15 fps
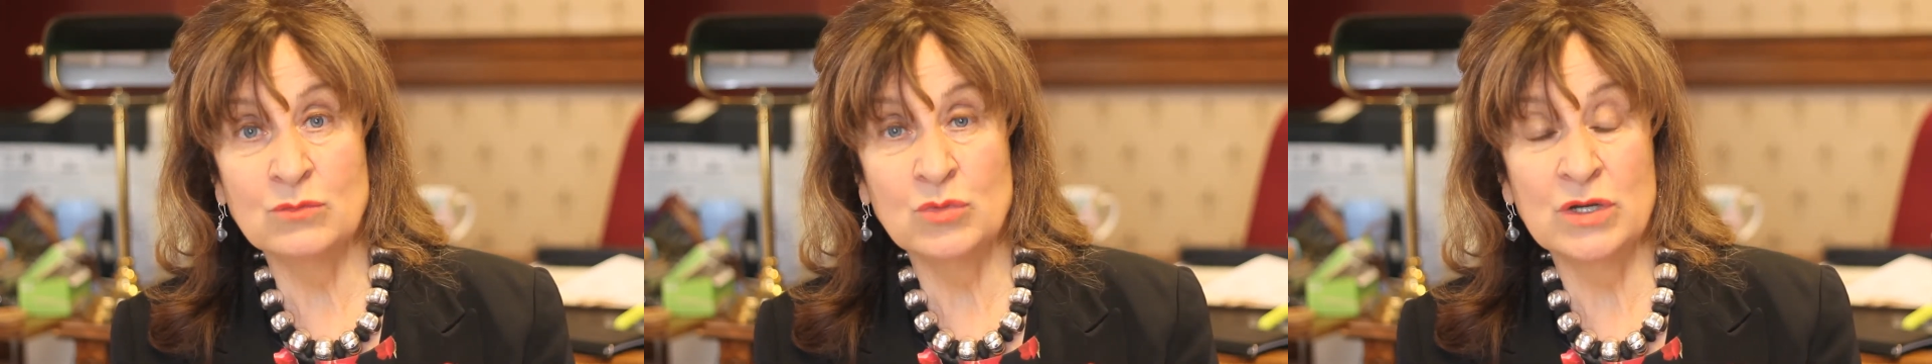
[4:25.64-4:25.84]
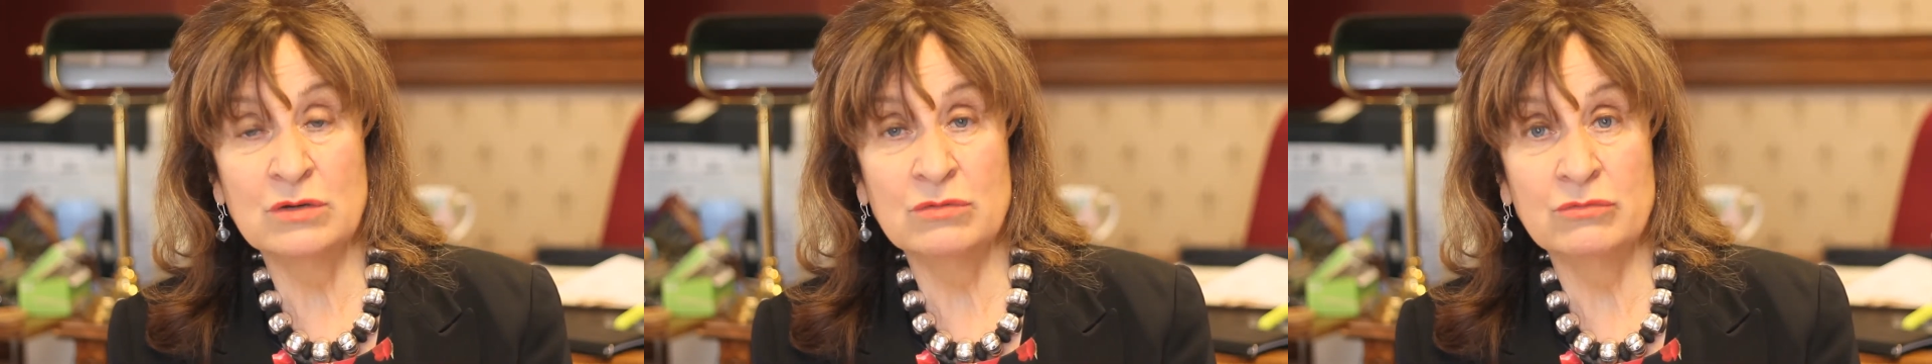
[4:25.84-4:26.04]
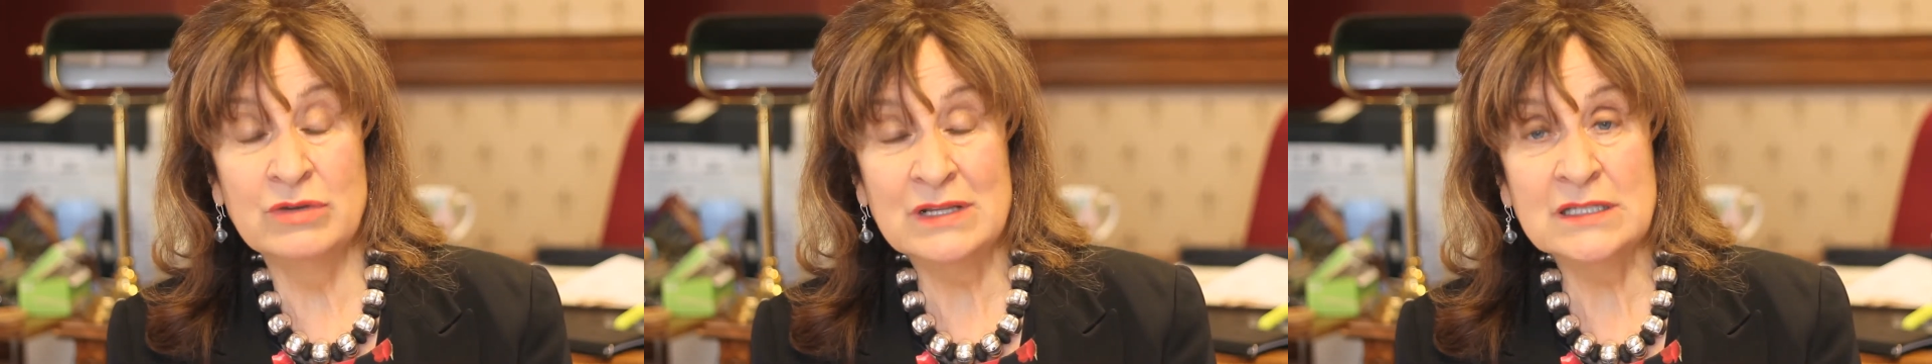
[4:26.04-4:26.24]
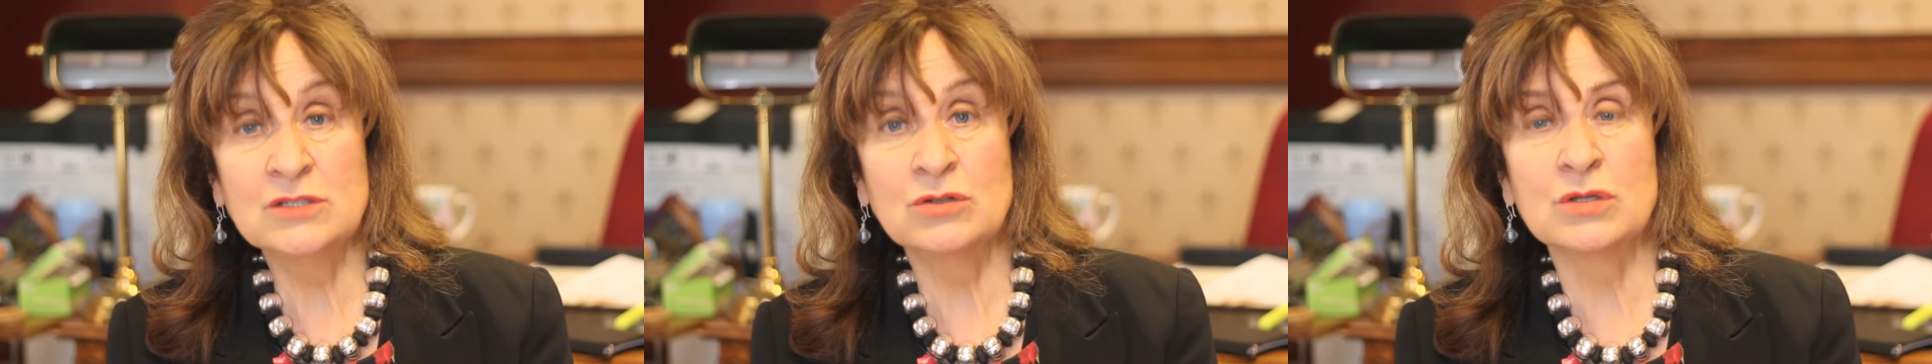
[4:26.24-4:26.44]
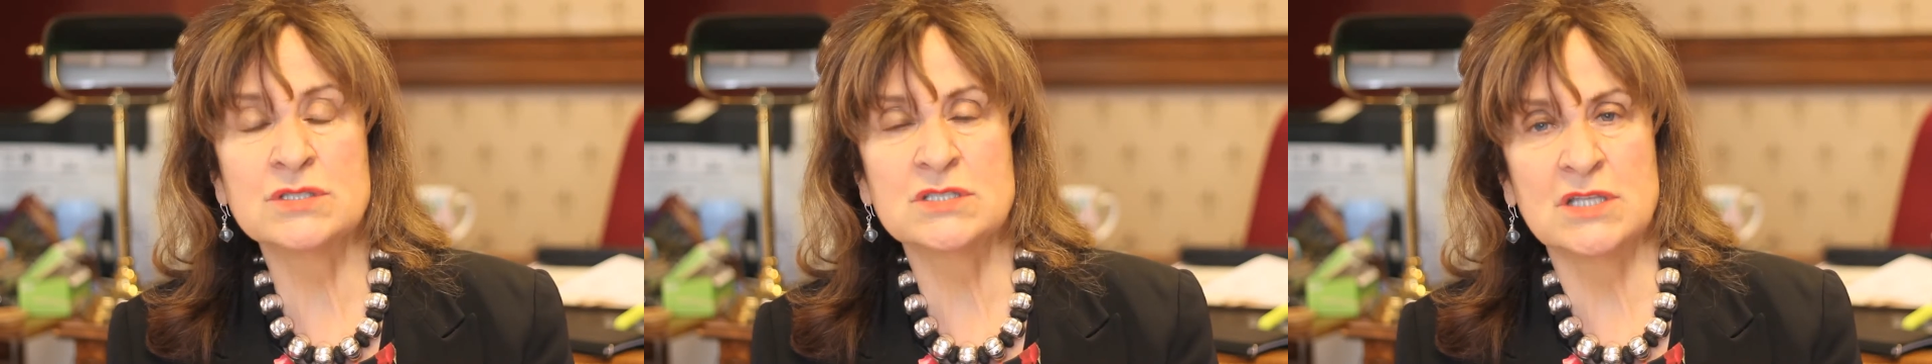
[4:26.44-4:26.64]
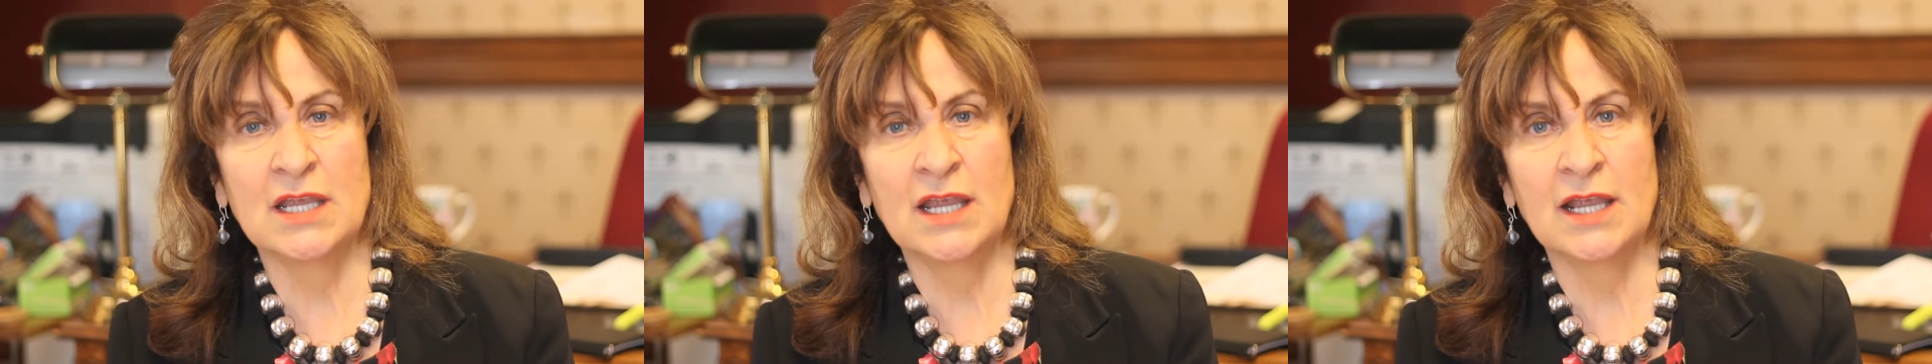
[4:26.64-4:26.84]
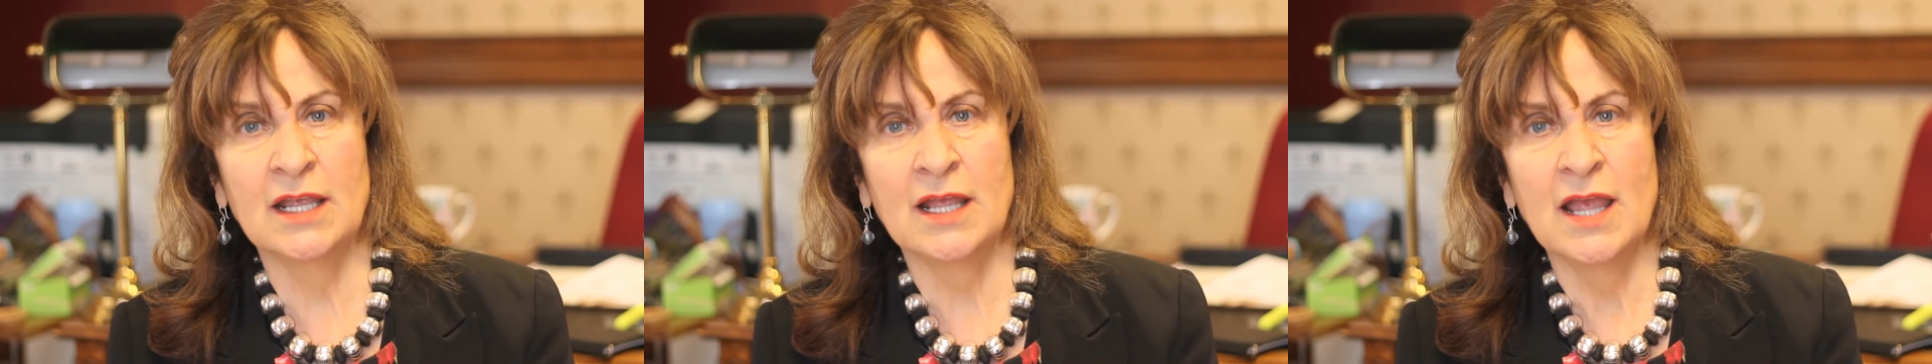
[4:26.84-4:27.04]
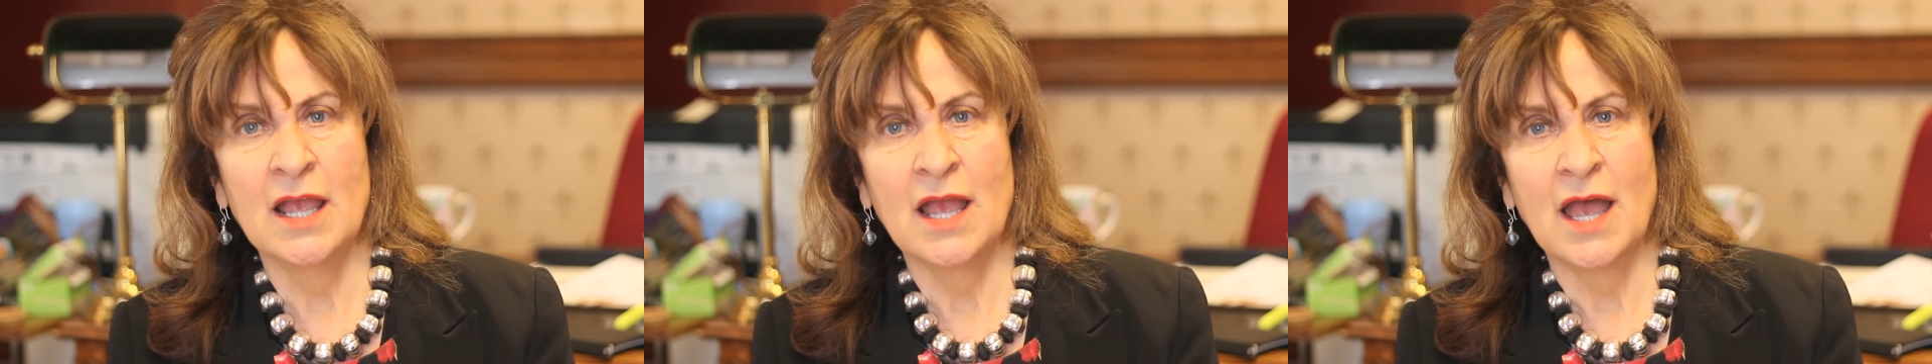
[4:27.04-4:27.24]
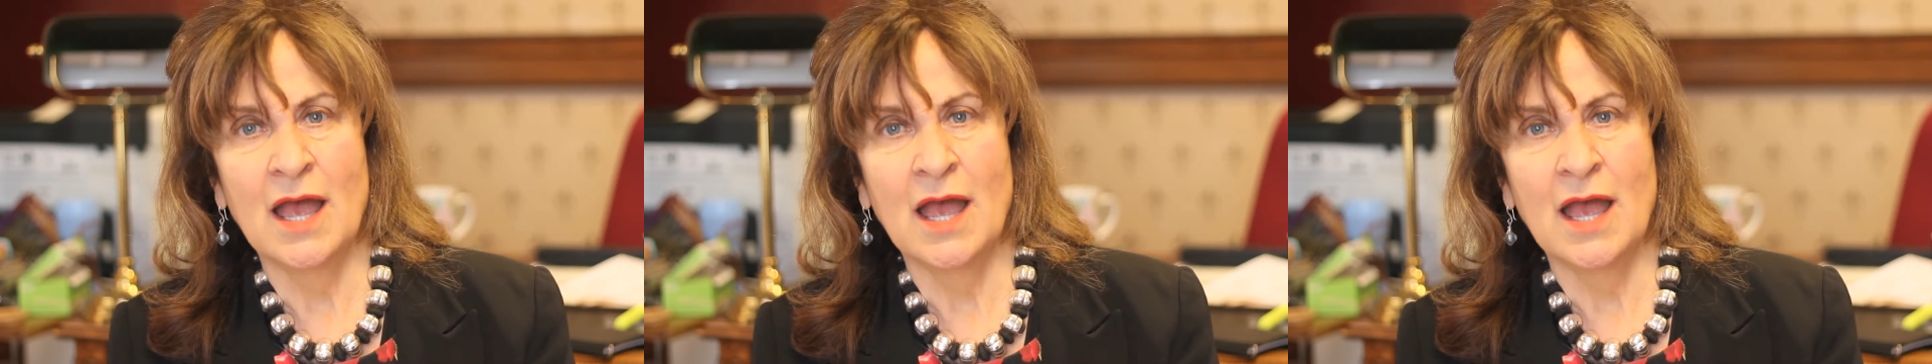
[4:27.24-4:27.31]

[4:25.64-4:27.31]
we're really not seeing